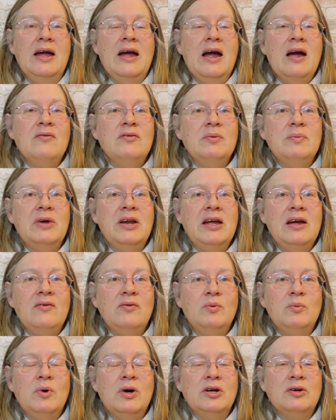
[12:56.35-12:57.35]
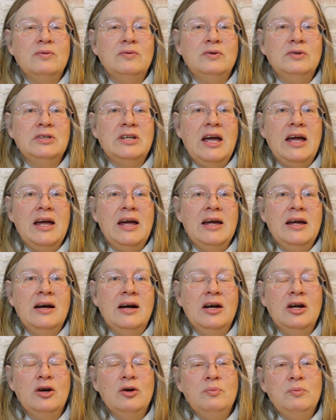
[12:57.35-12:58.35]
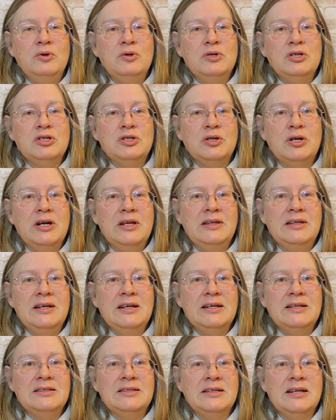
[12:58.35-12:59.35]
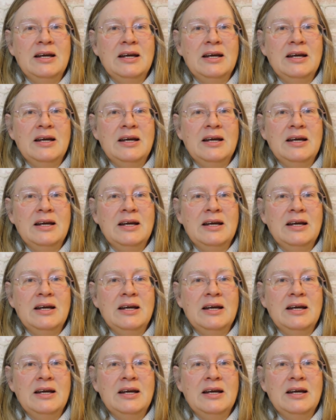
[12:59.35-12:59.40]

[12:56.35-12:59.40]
Everybody have a wonderful day. I hope you enjoyed this